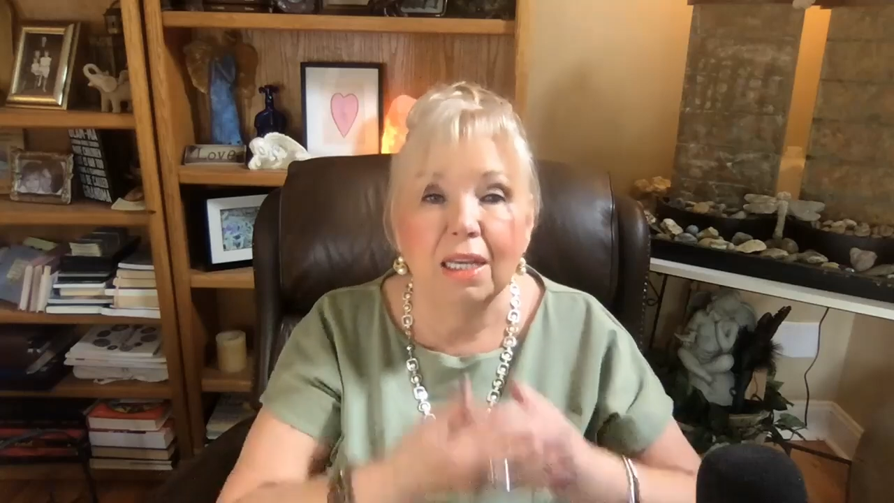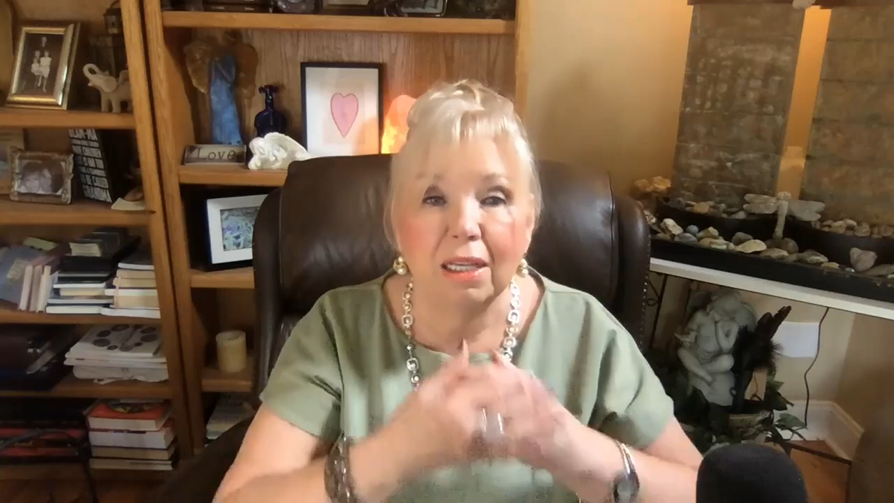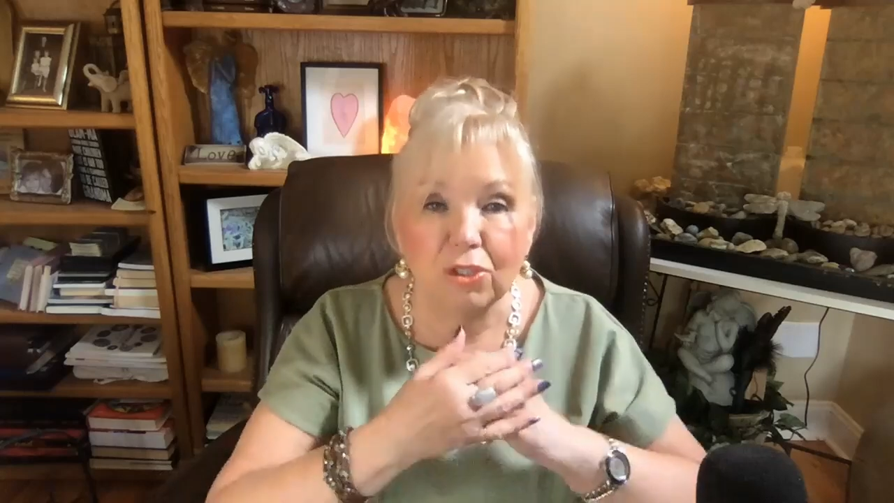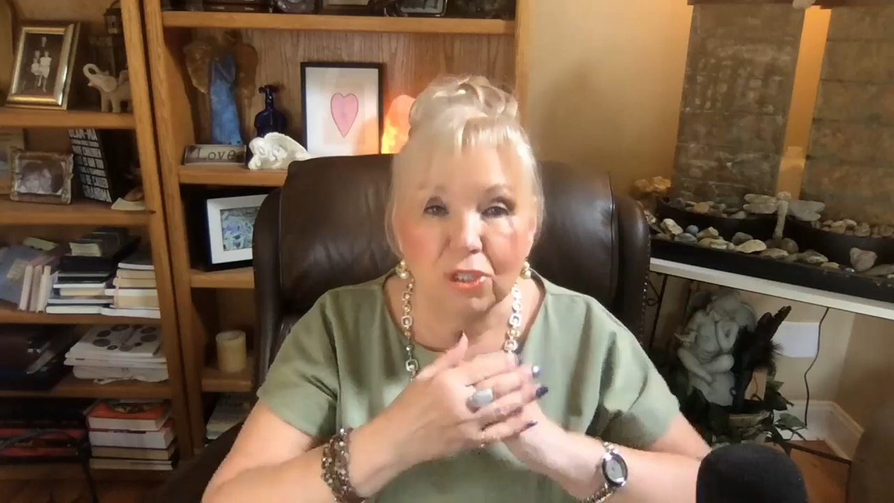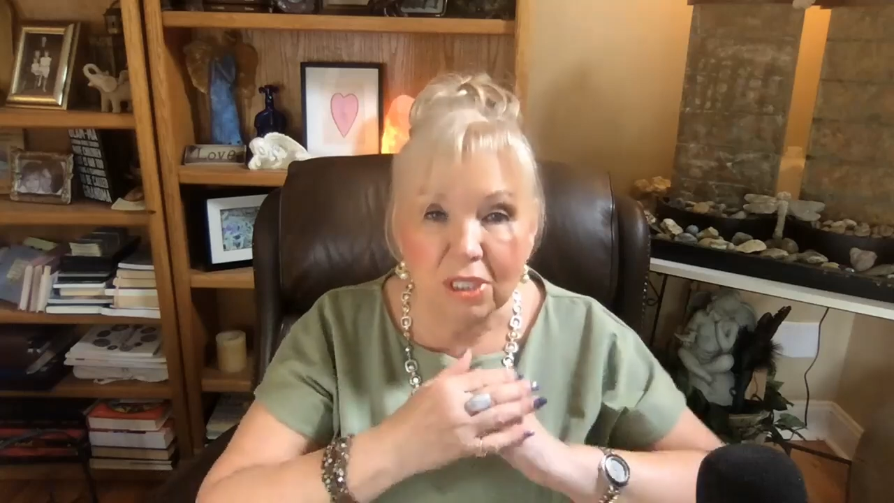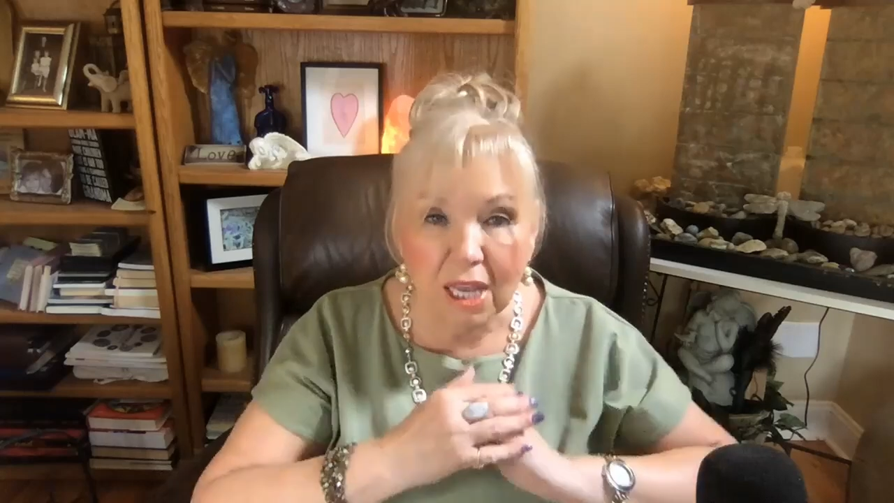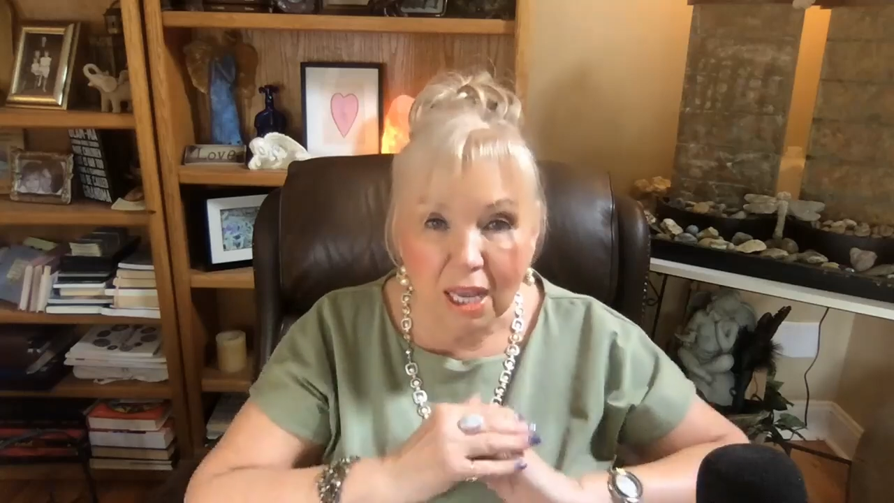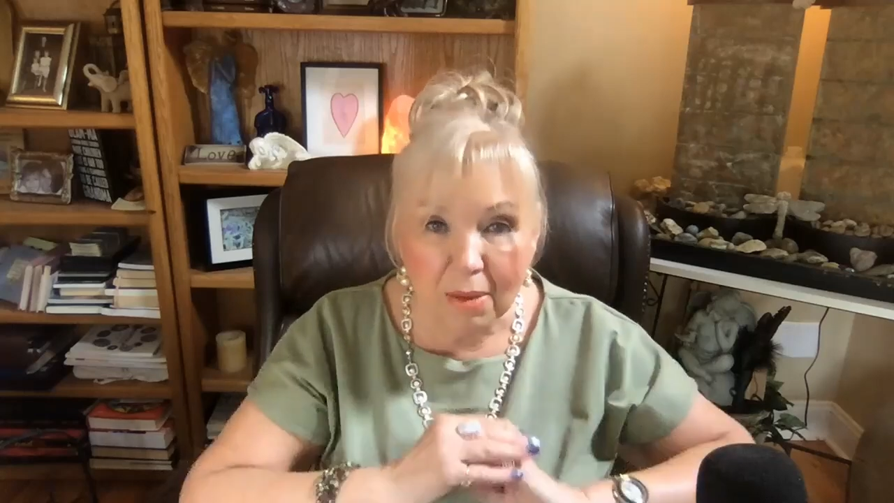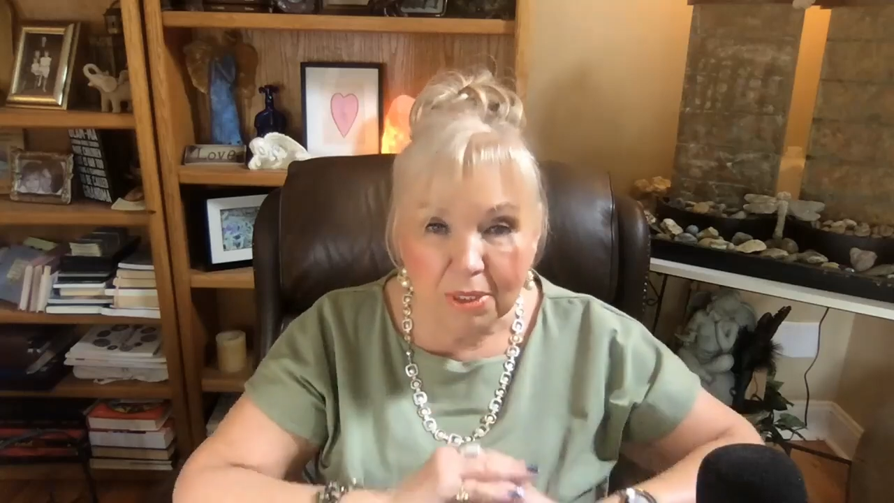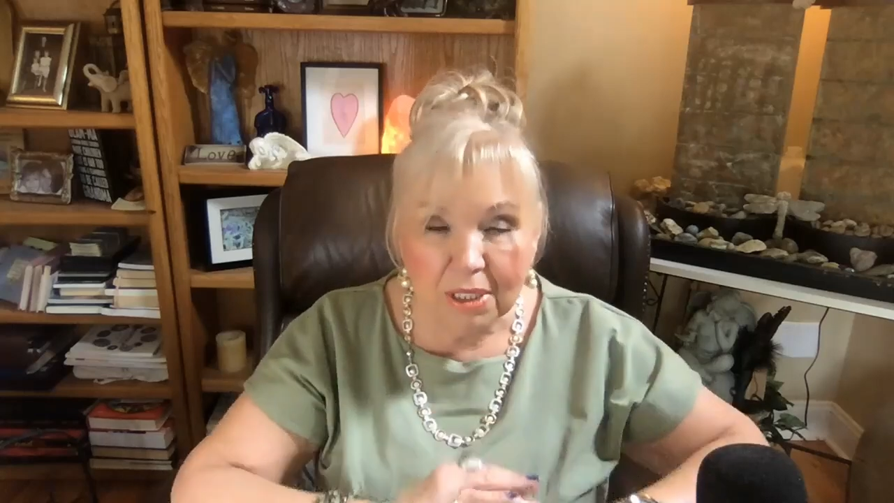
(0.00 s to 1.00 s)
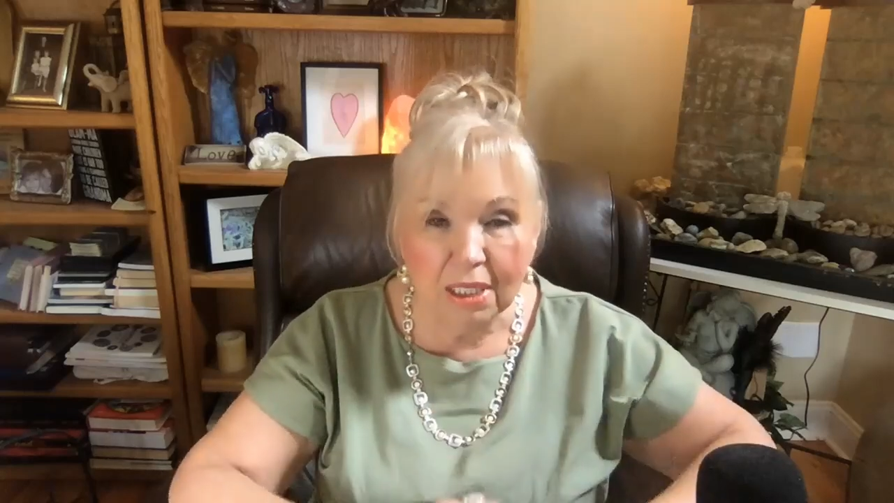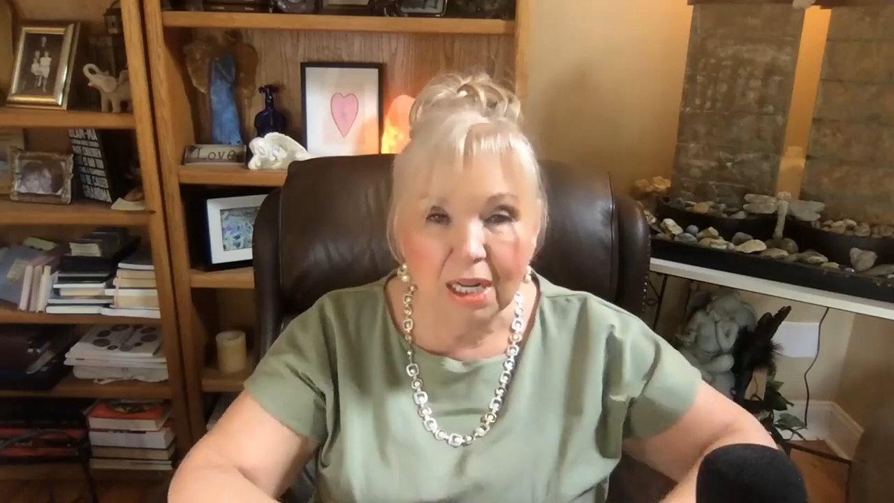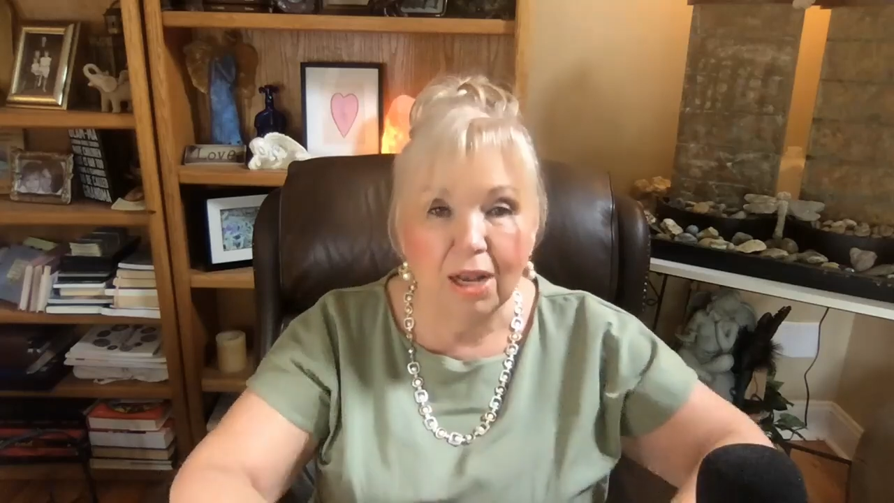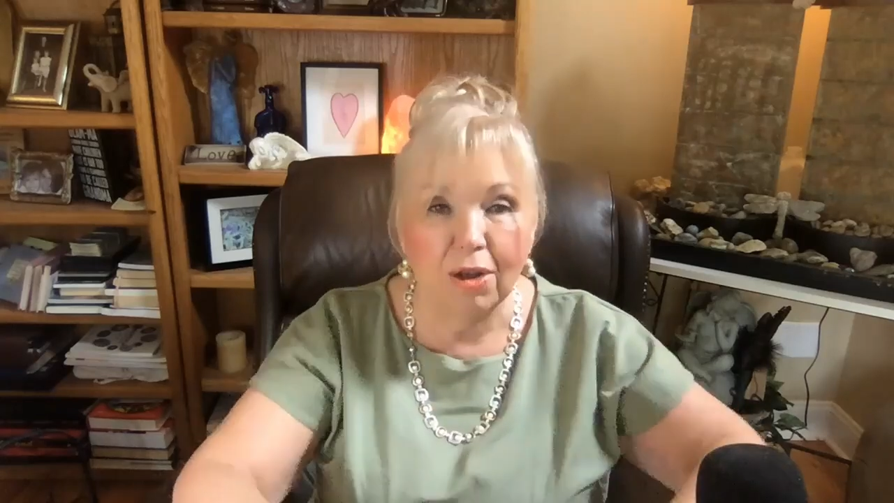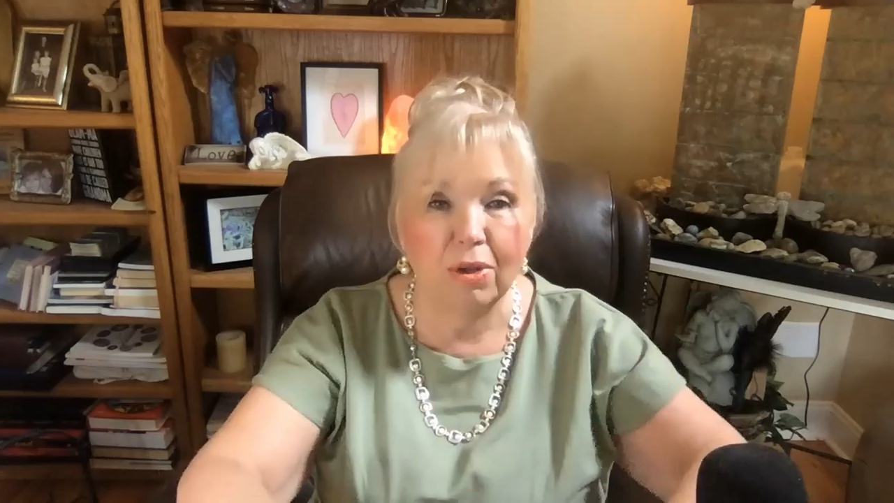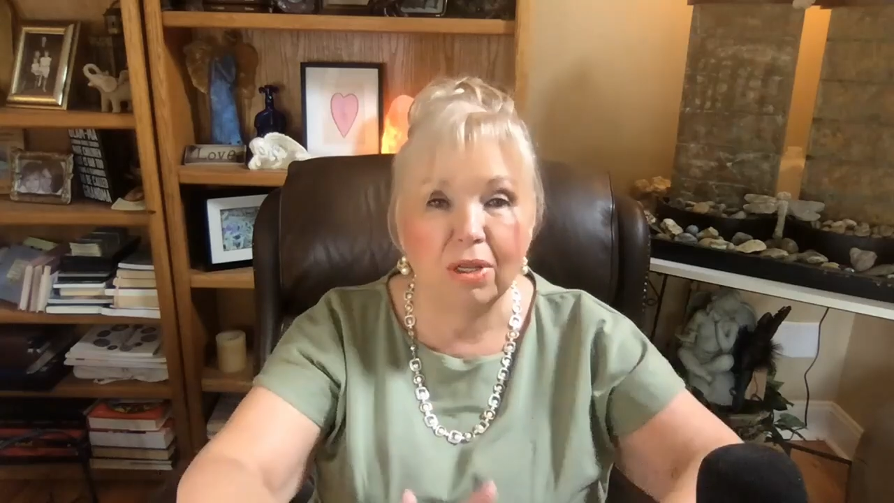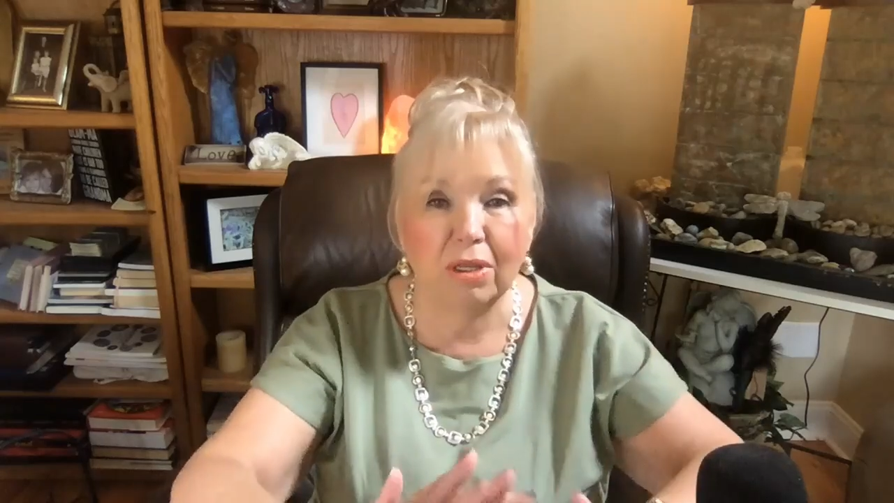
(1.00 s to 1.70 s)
and just empty it out,